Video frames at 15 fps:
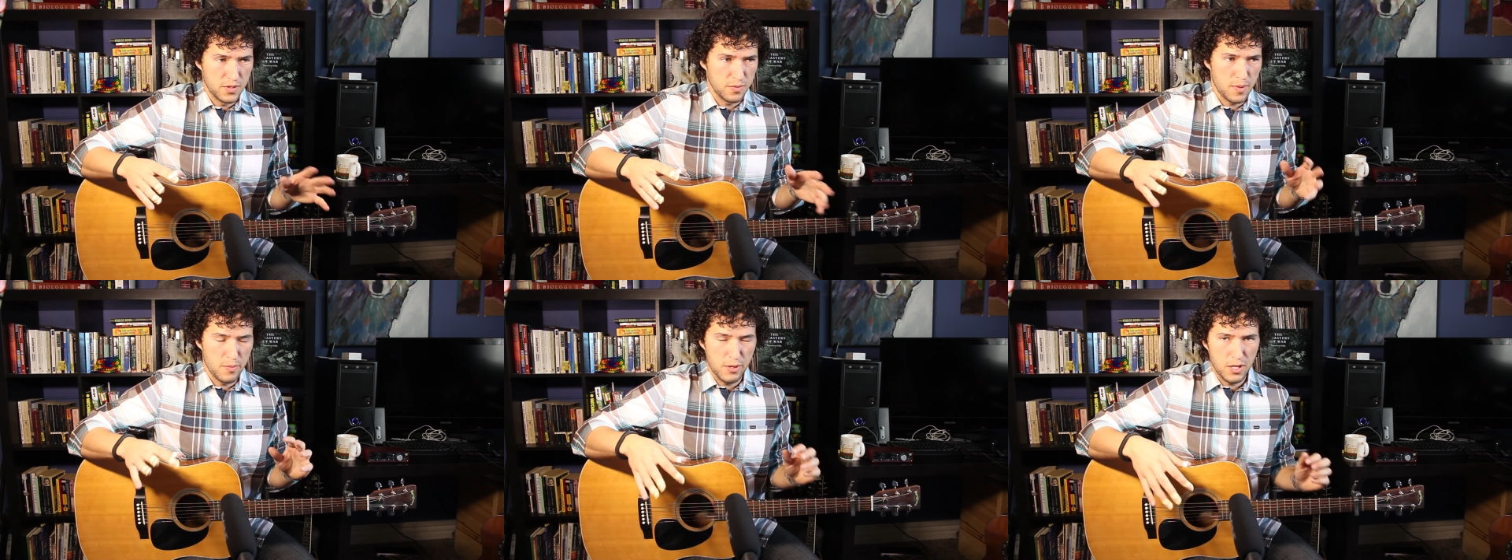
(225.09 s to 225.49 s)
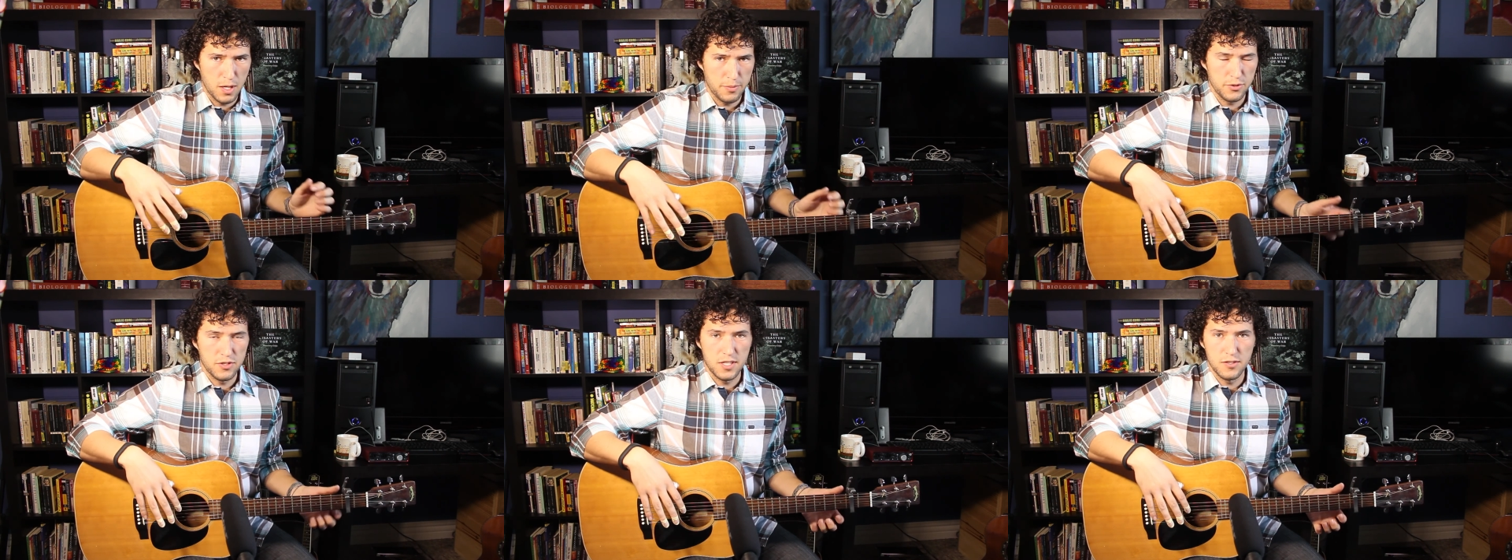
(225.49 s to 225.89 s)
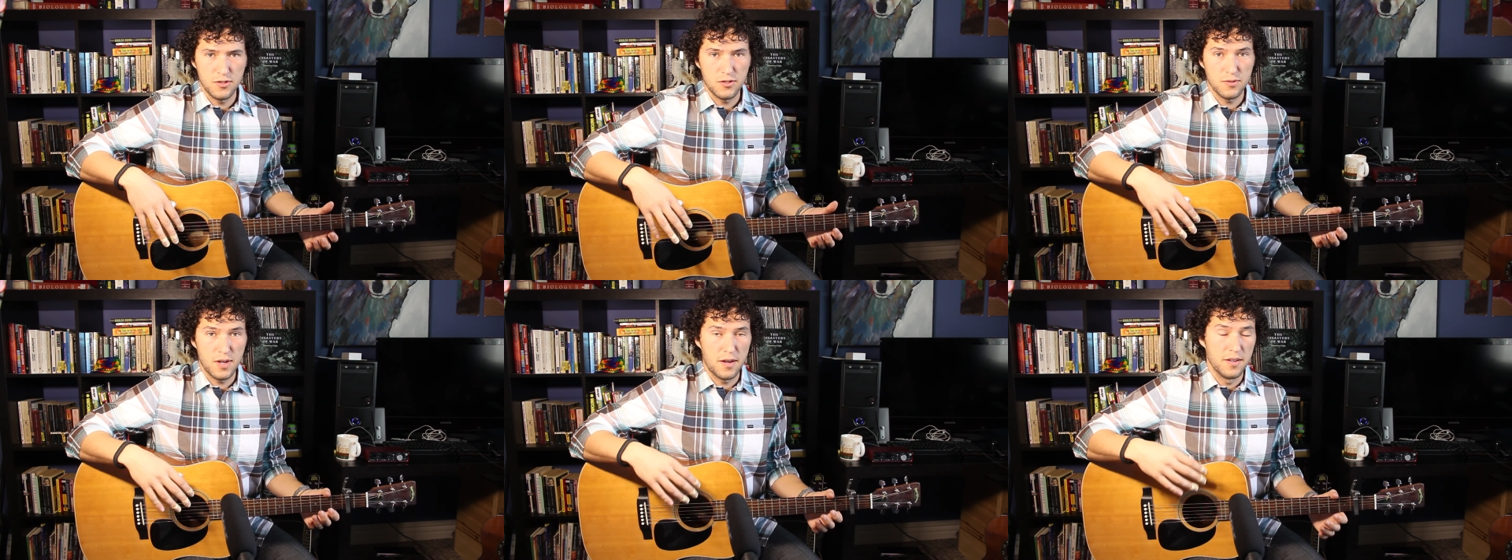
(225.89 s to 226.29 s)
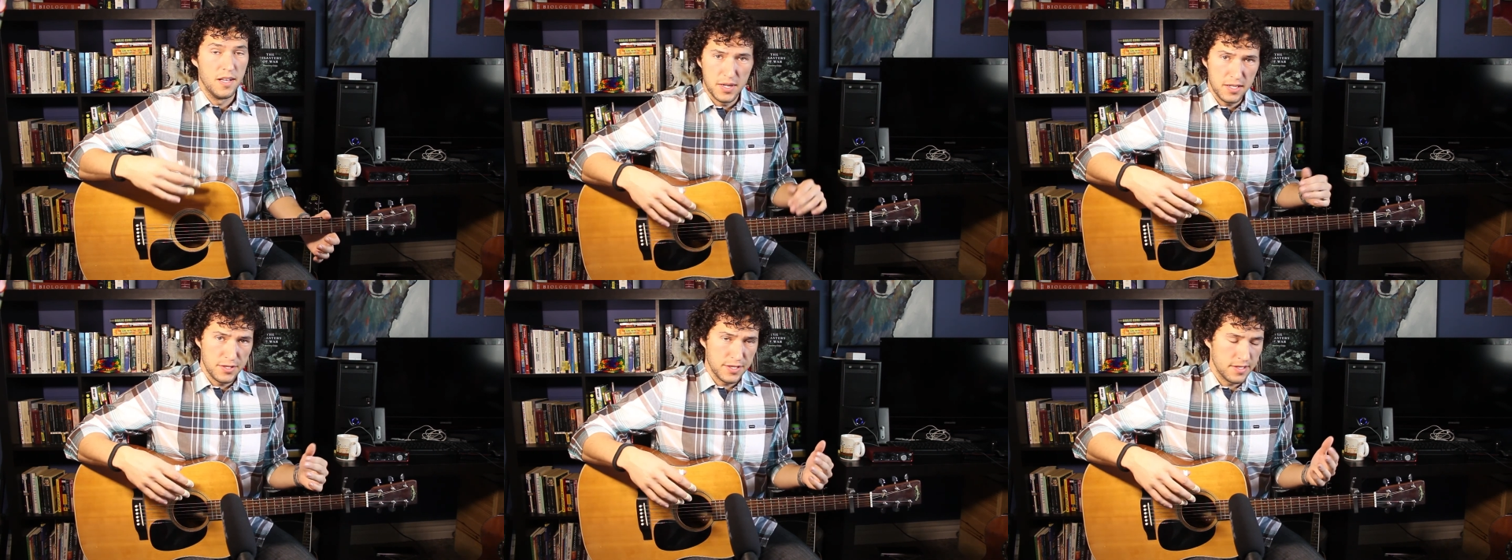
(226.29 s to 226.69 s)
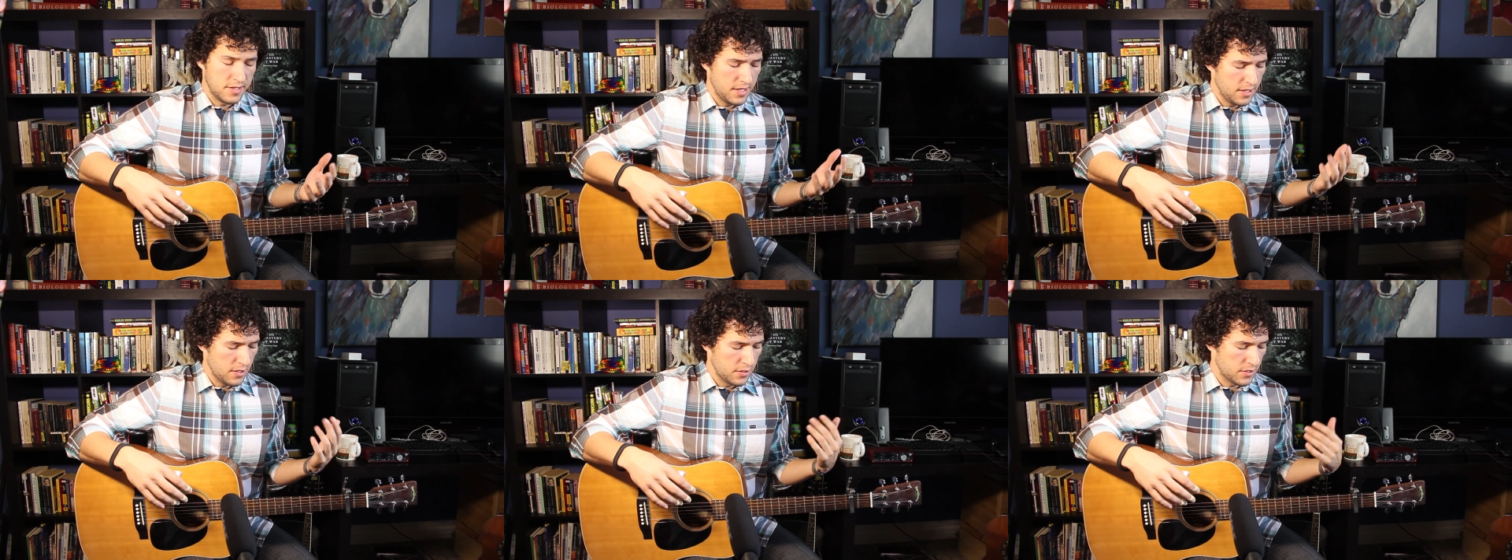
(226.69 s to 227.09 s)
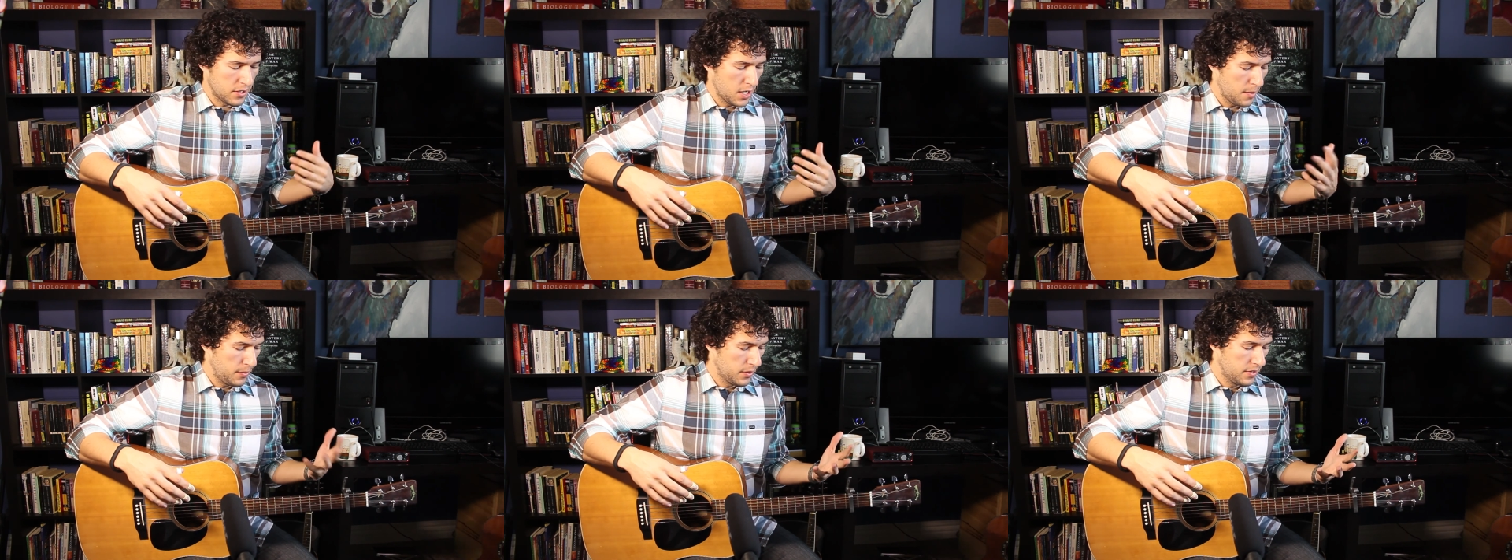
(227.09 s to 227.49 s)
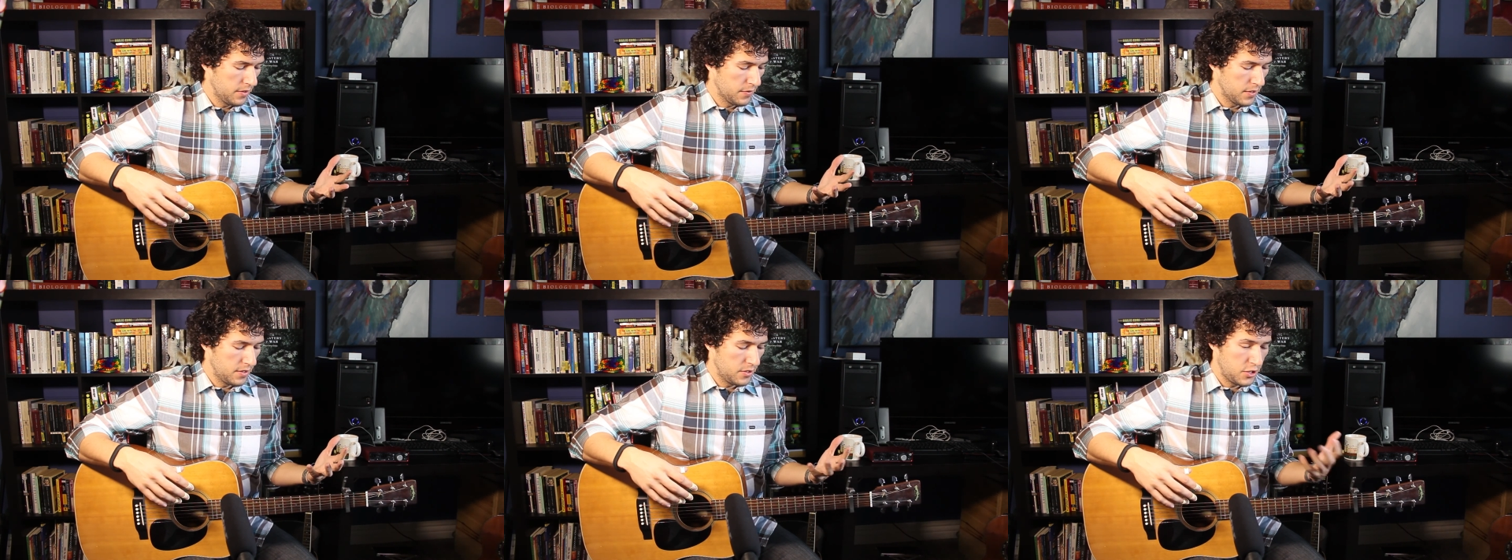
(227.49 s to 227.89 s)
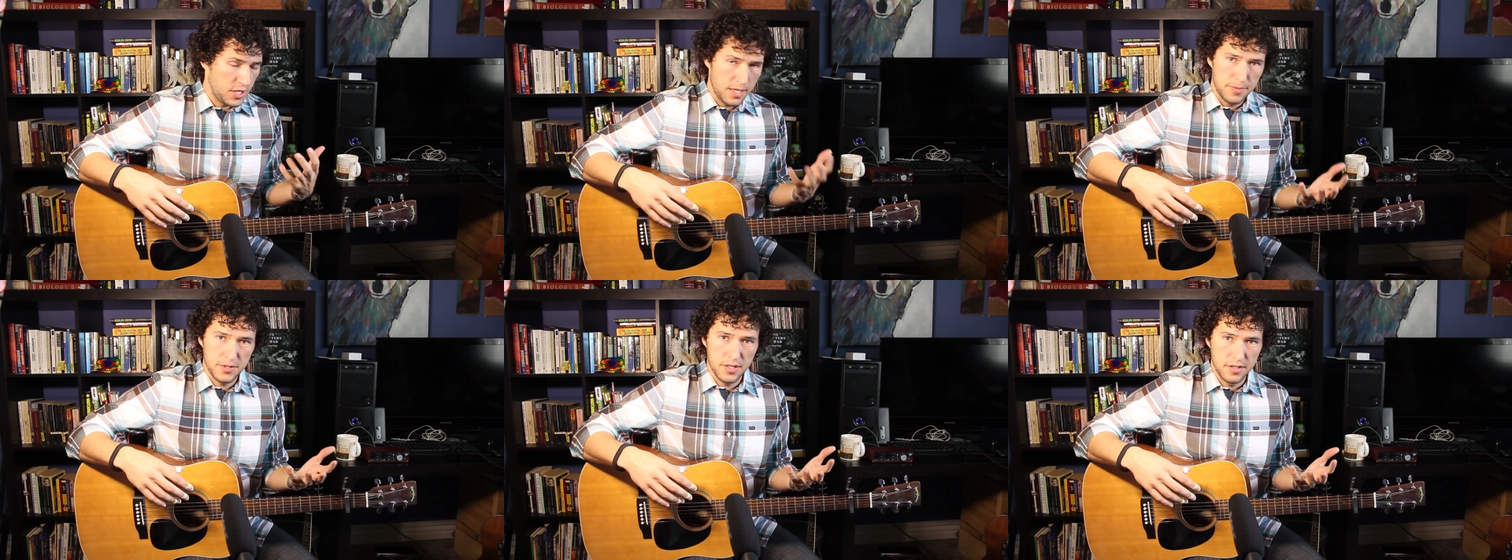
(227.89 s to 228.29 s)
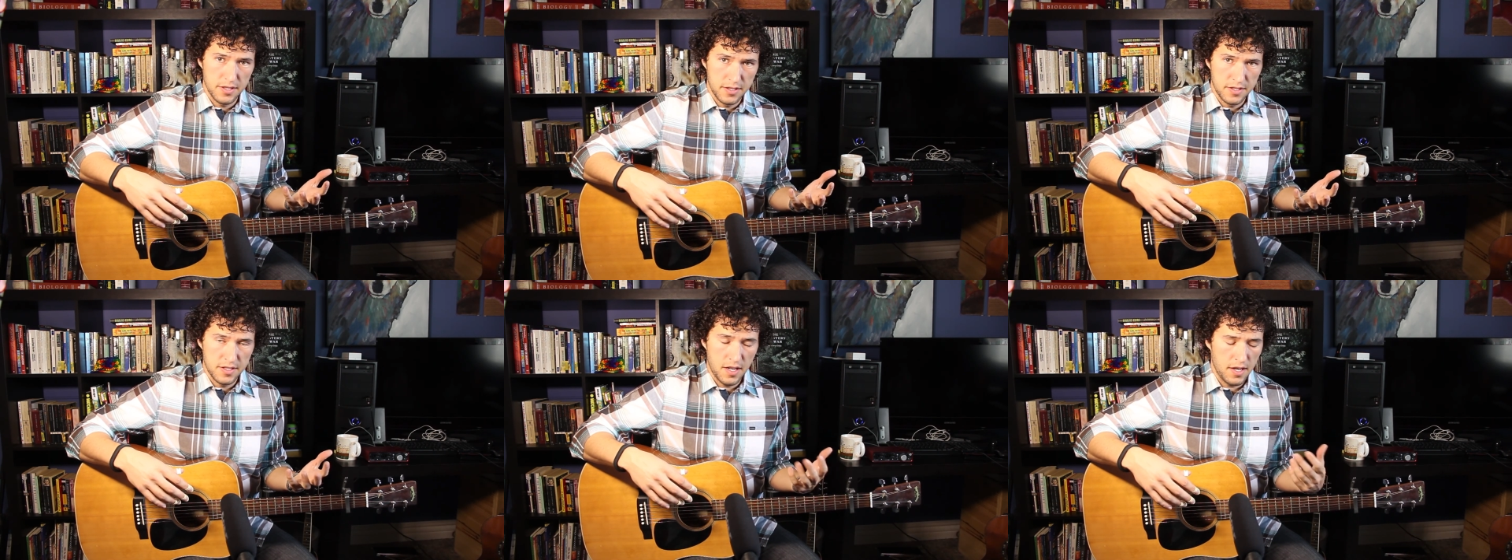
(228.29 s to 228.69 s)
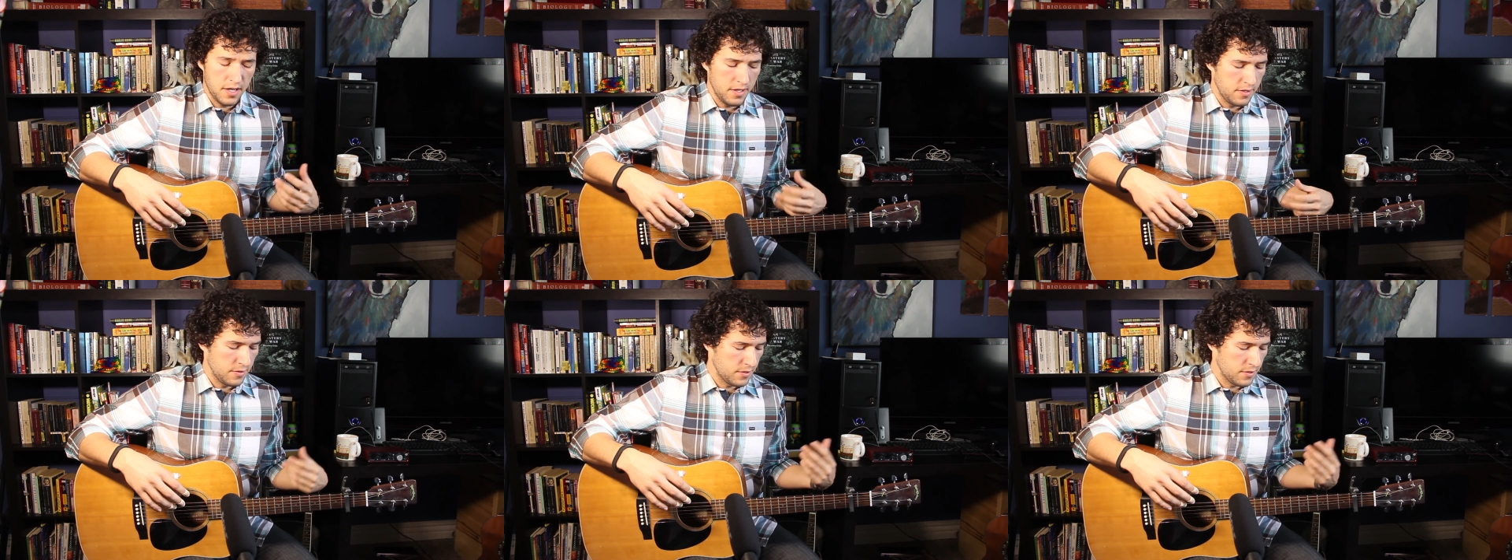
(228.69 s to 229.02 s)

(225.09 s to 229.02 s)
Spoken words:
There's maybe a couple changes throughout. But as you can see, there's a couple different shapes on this side.